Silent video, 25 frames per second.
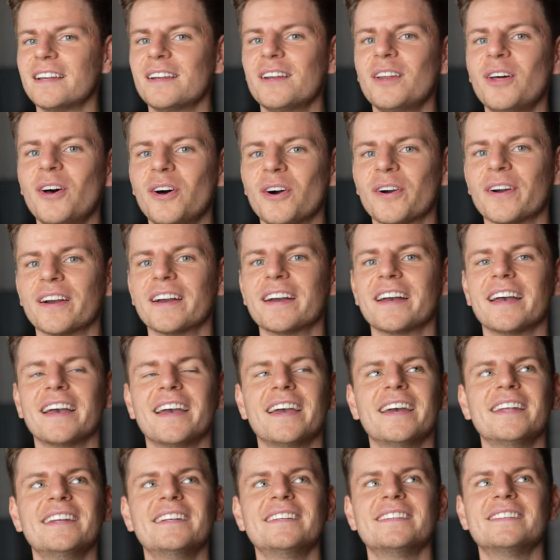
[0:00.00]
it along,
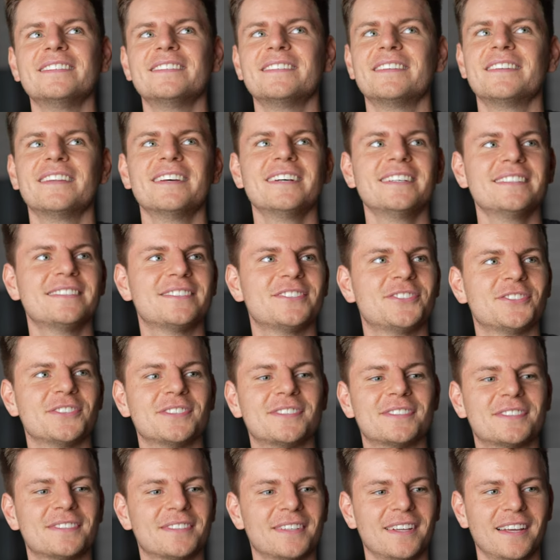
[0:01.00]
and thus
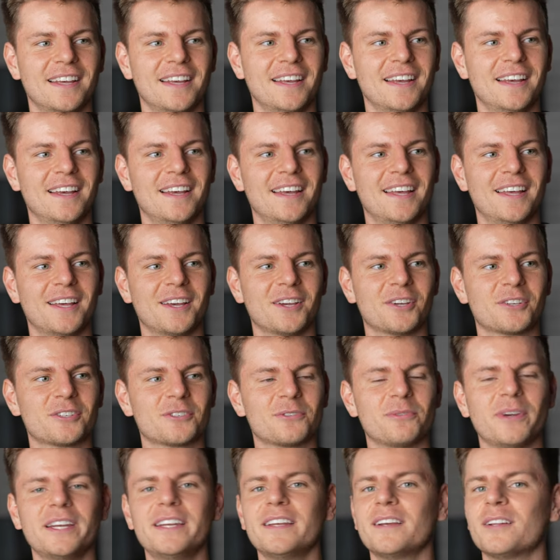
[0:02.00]
just
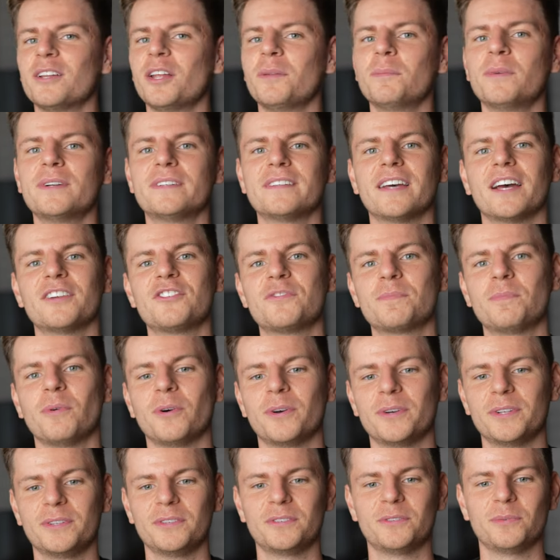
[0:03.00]
creating a lot more touch
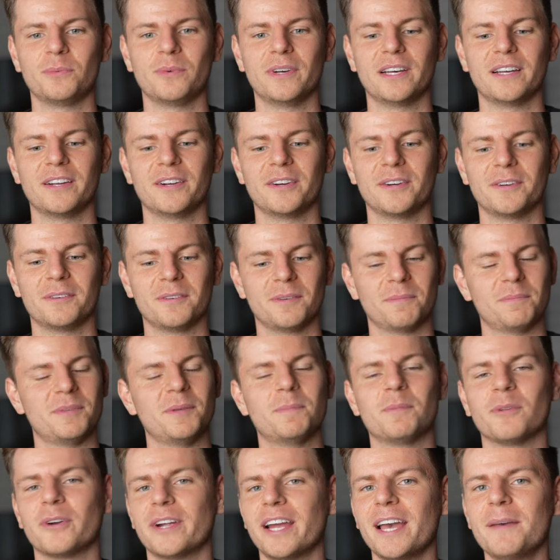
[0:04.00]
points where
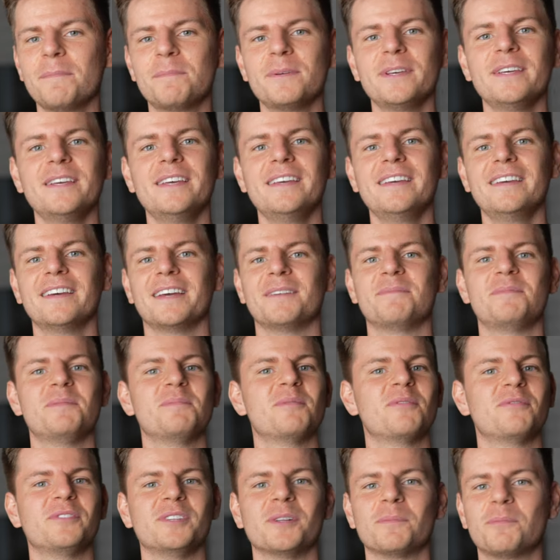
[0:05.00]
people are happy and
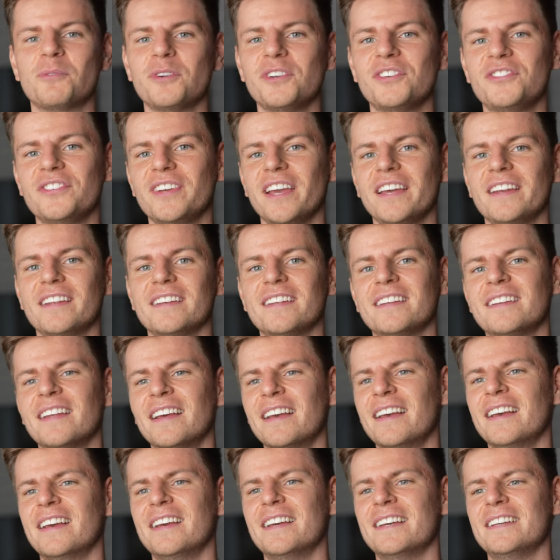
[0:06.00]
people feel appreciated.
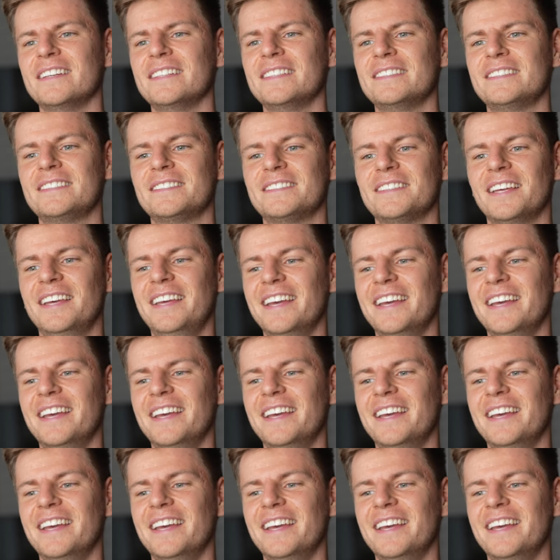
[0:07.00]
It,